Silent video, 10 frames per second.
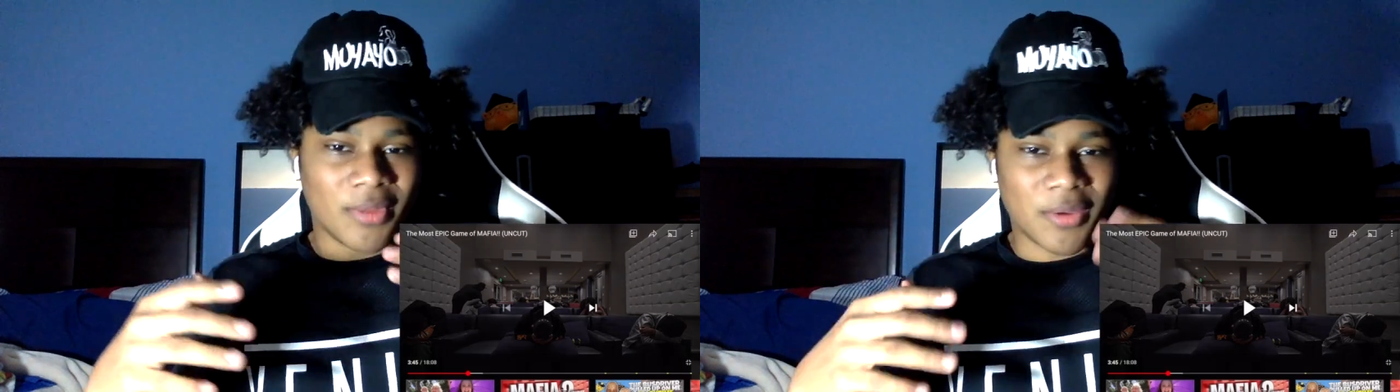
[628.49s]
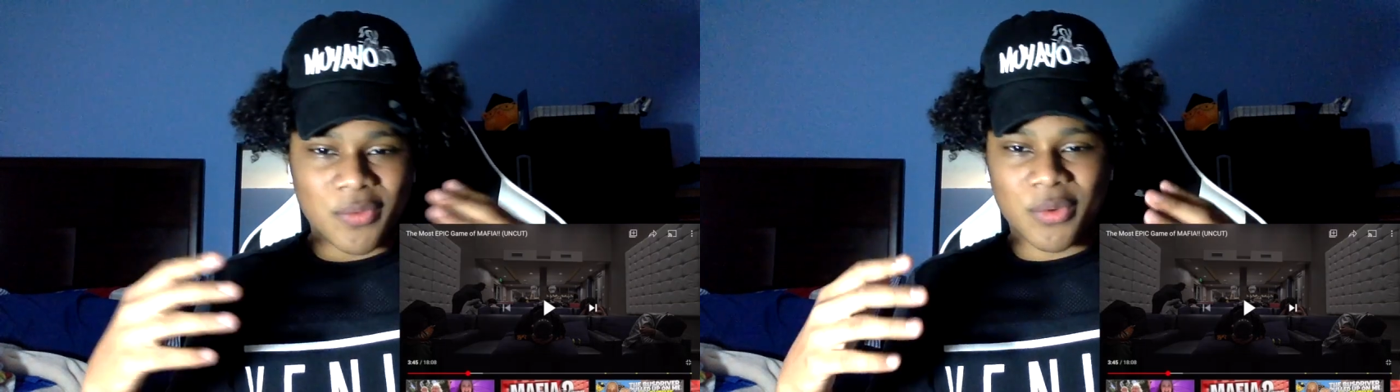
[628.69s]

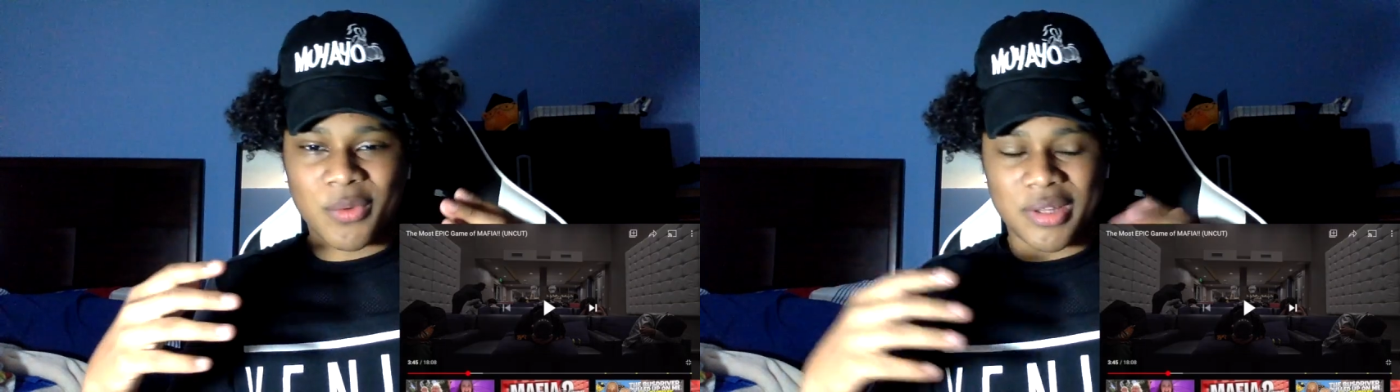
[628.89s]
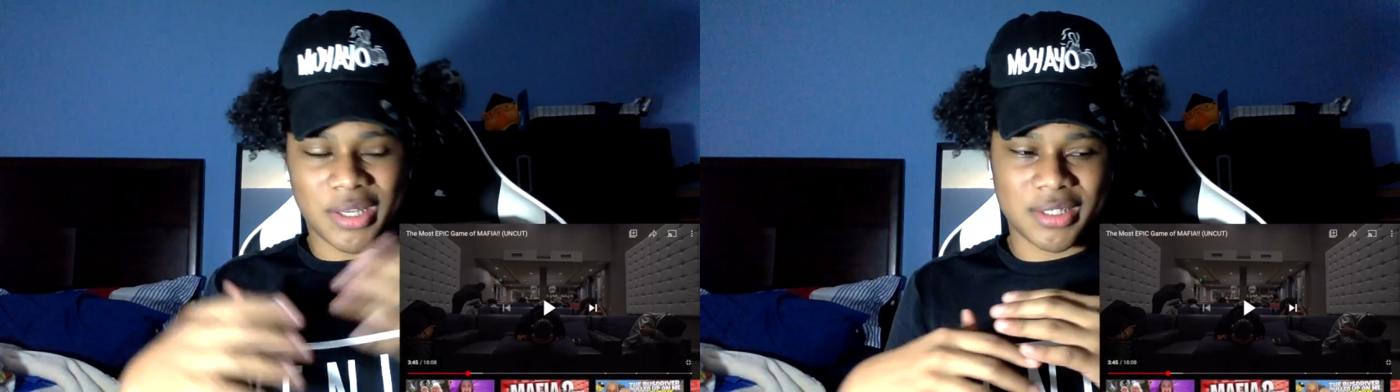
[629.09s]
If you know
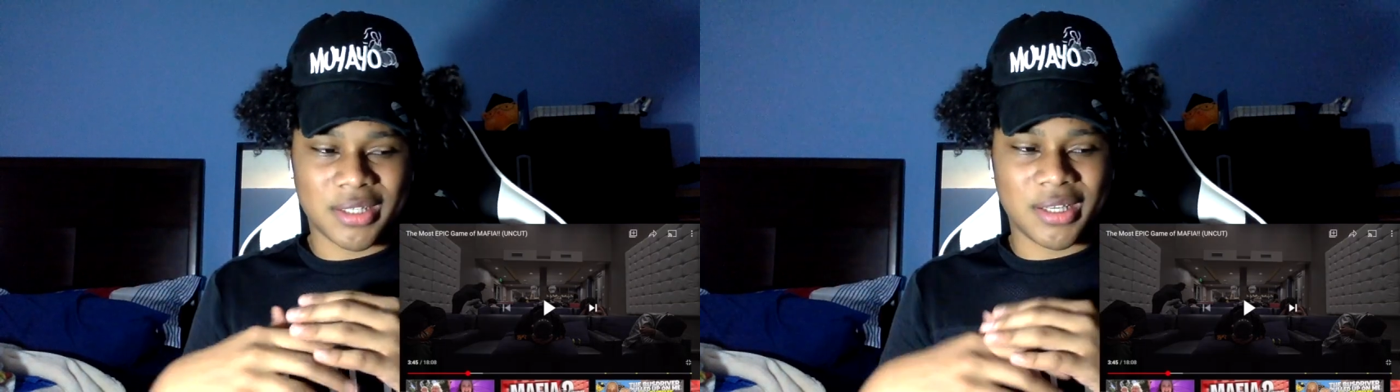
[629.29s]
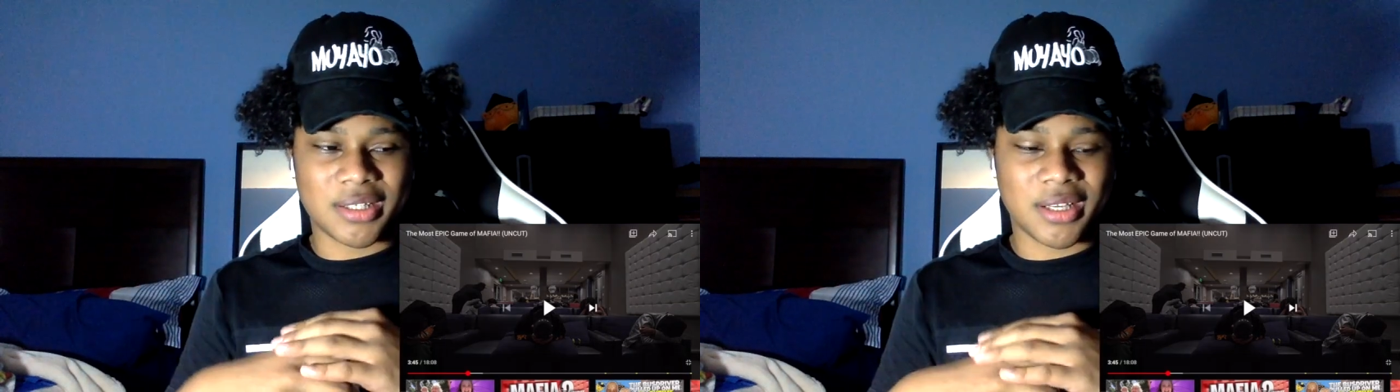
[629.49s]
what that is, I
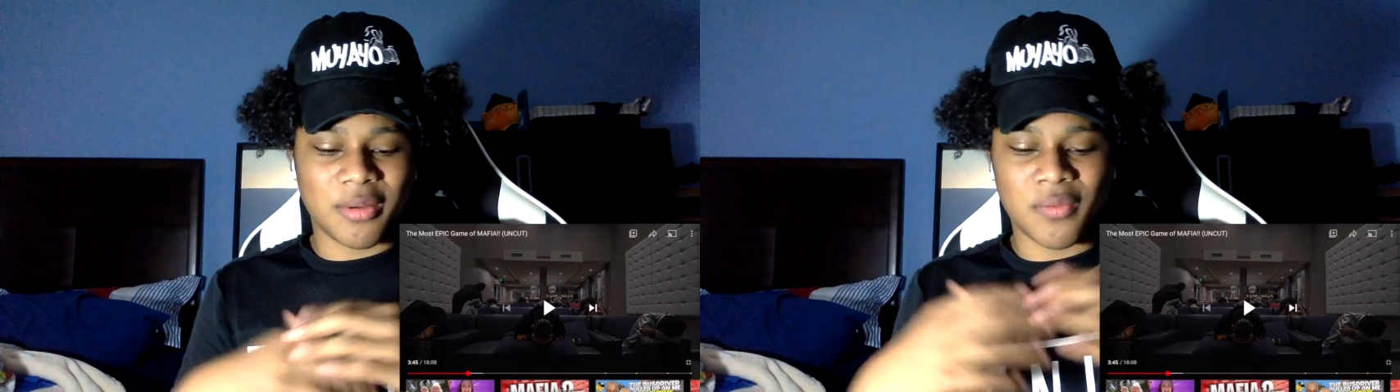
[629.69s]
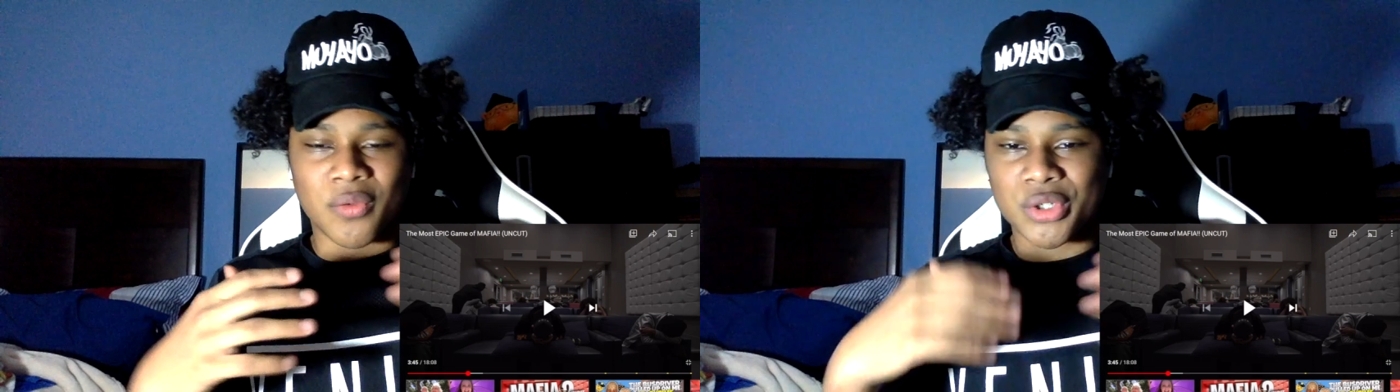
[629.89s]
guess like a
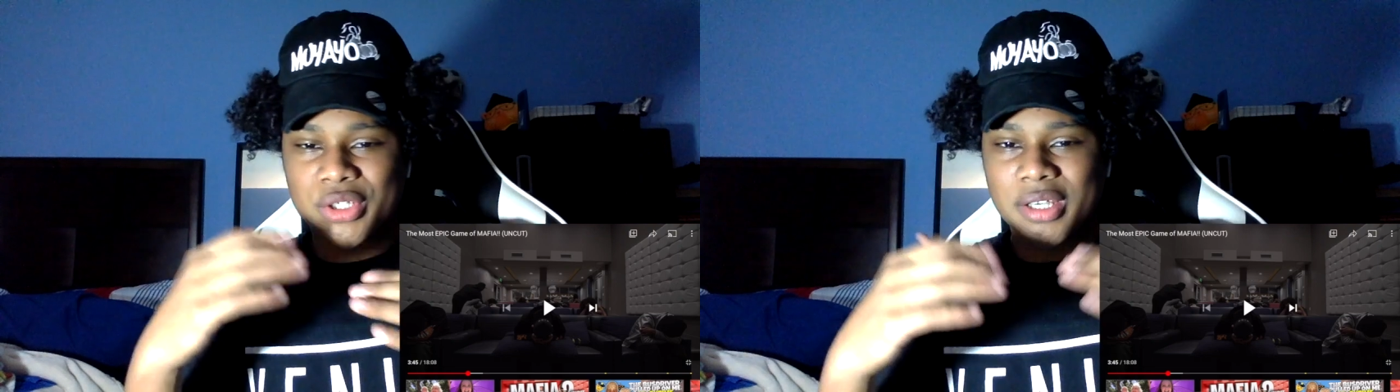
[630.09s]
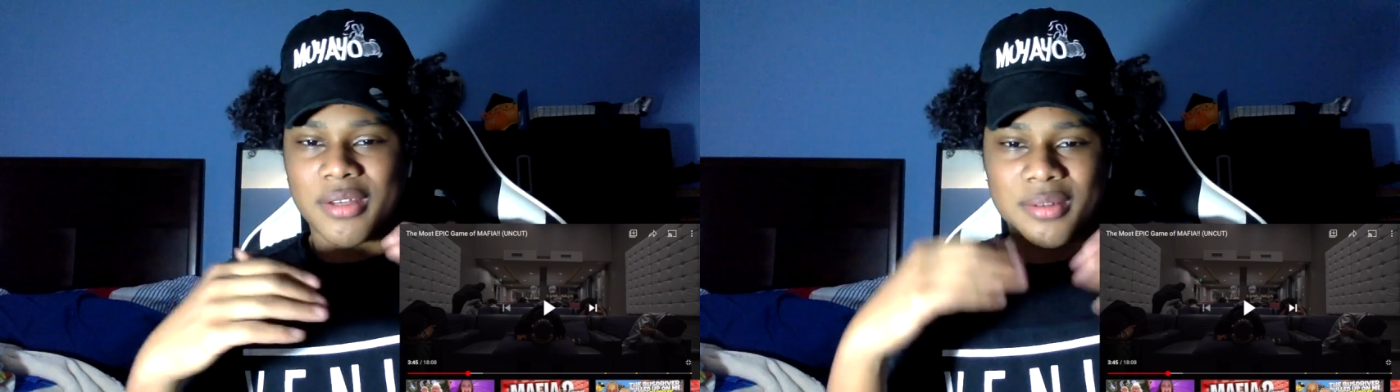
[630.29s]
voice chat,